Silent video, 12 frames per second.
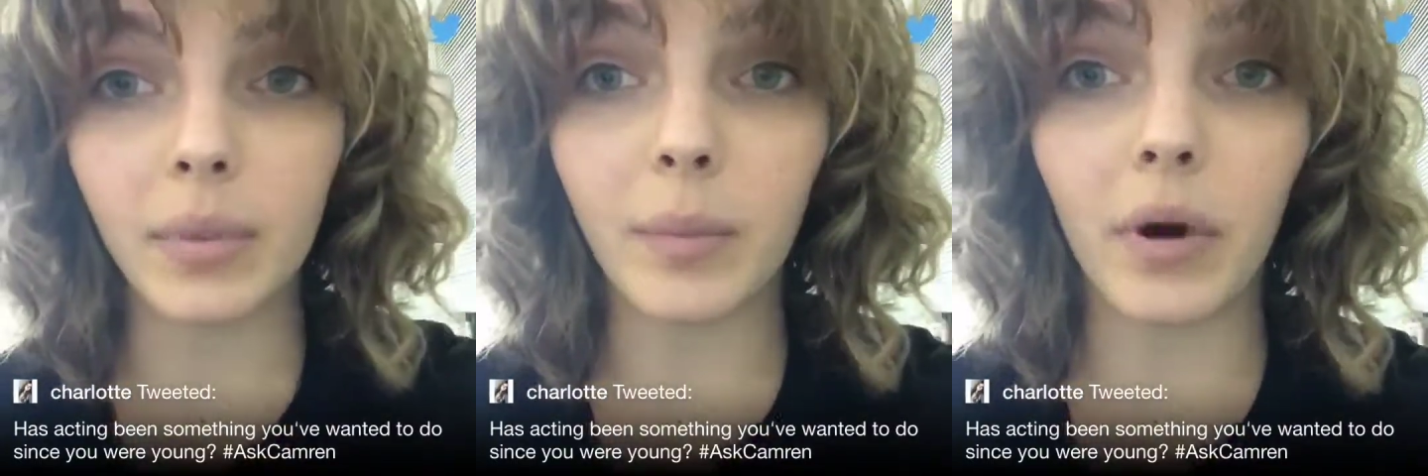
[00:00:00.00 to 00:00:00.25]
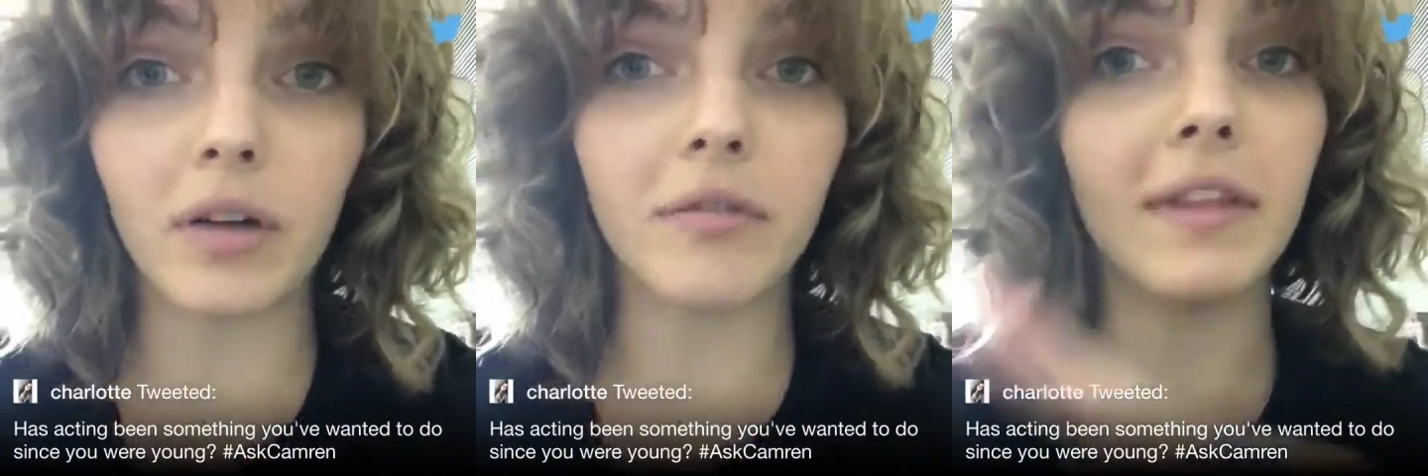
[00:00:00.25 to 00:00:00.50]

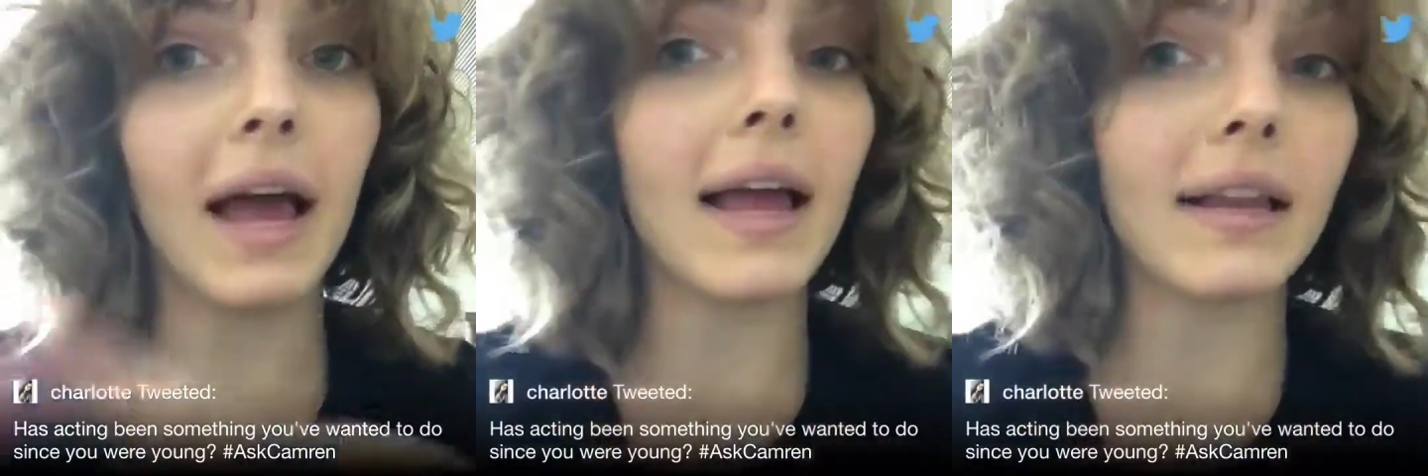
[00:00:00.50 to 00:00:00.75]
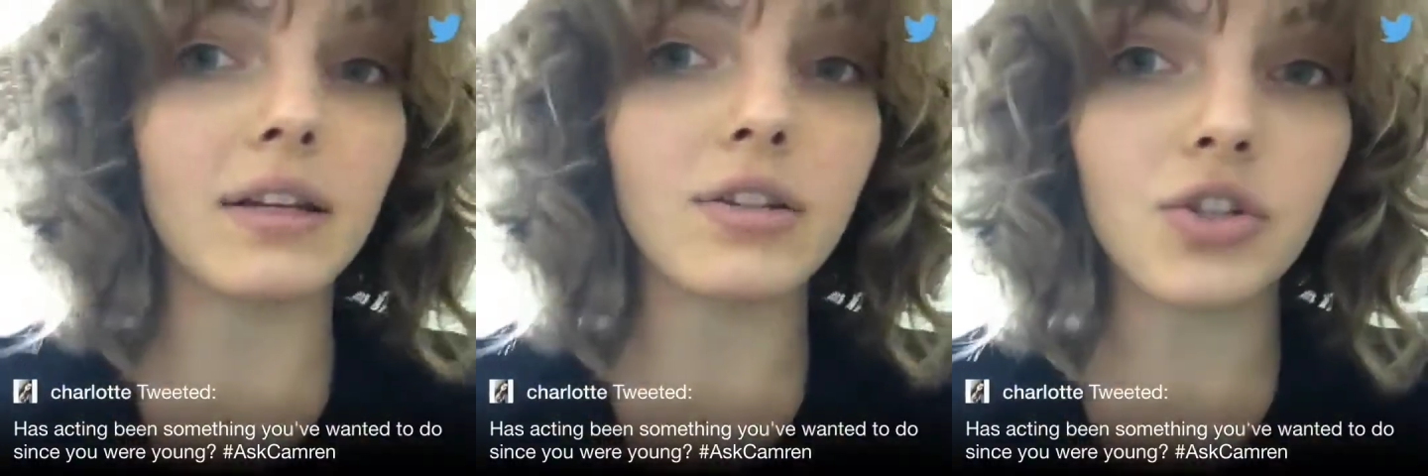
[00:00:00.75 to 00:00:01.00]
be part of
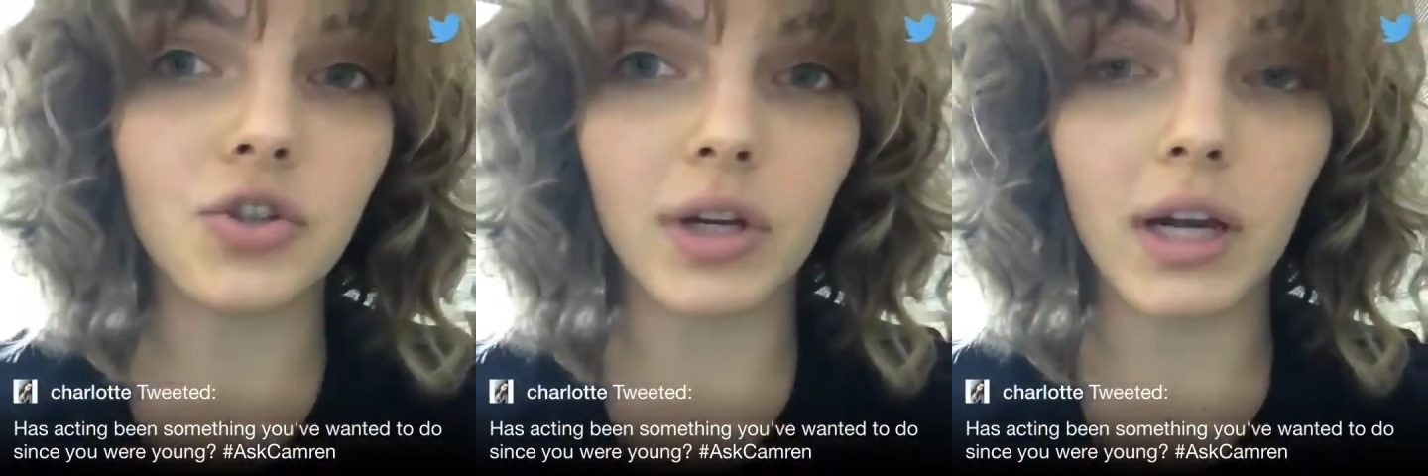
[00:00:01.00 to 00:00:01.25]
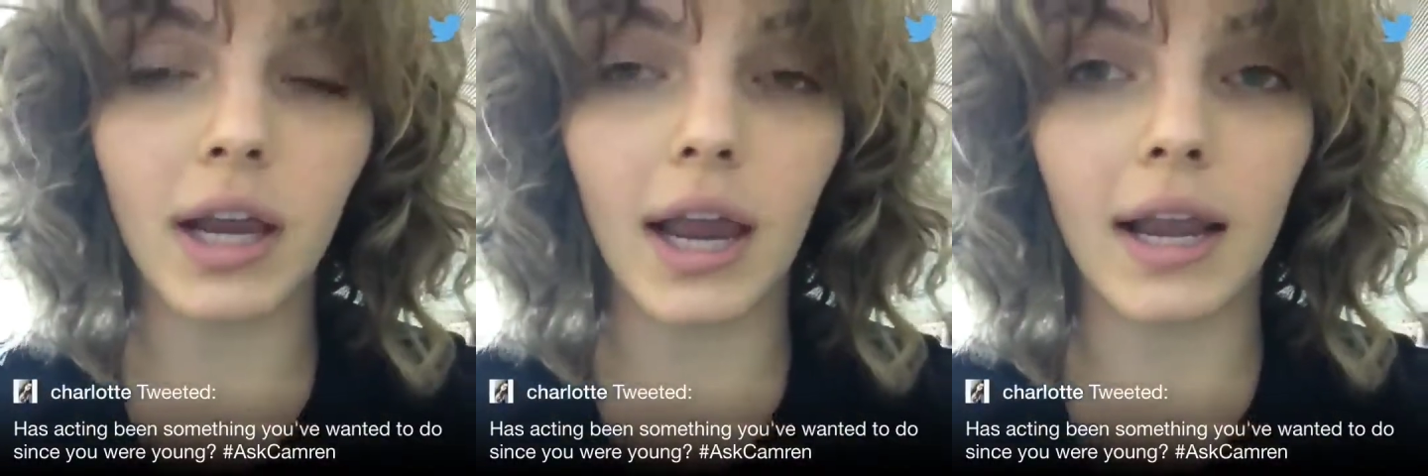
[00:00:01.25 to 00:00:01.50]
that
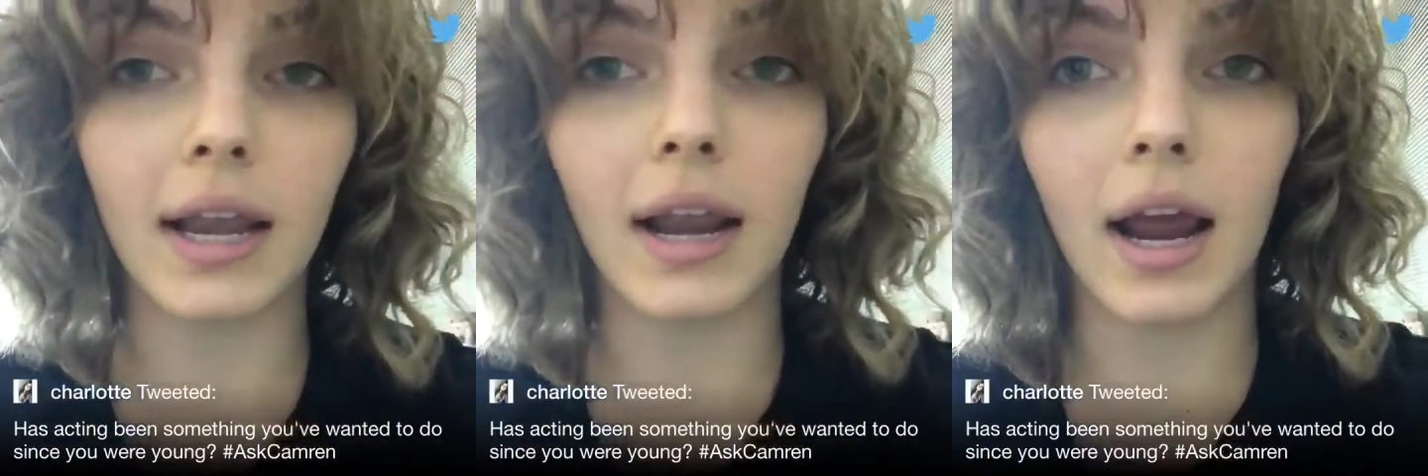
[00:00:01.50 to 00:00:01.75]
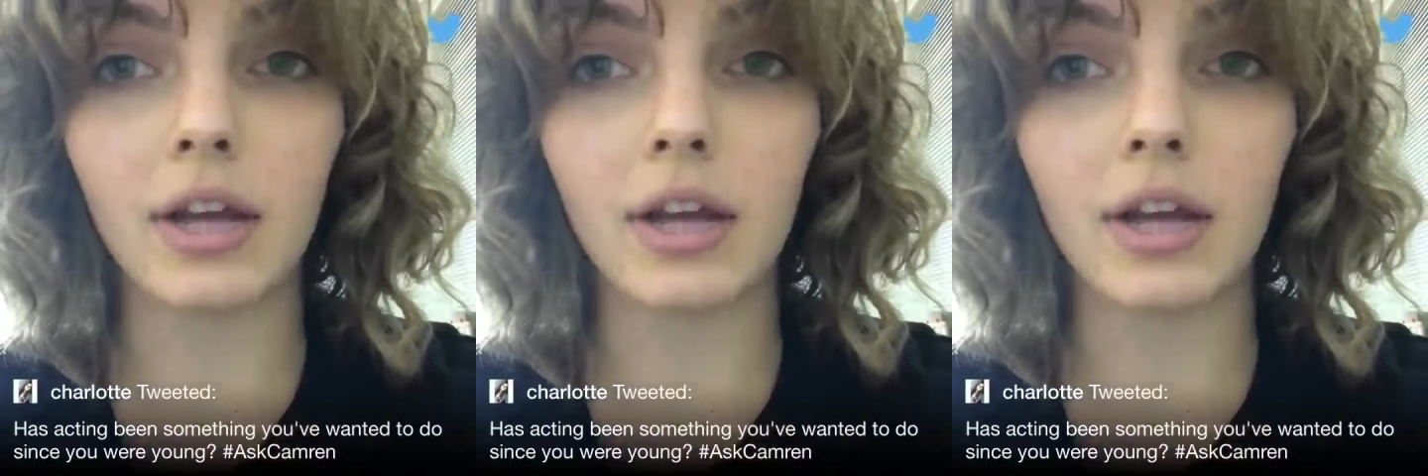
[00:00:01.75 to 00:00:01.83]
industry and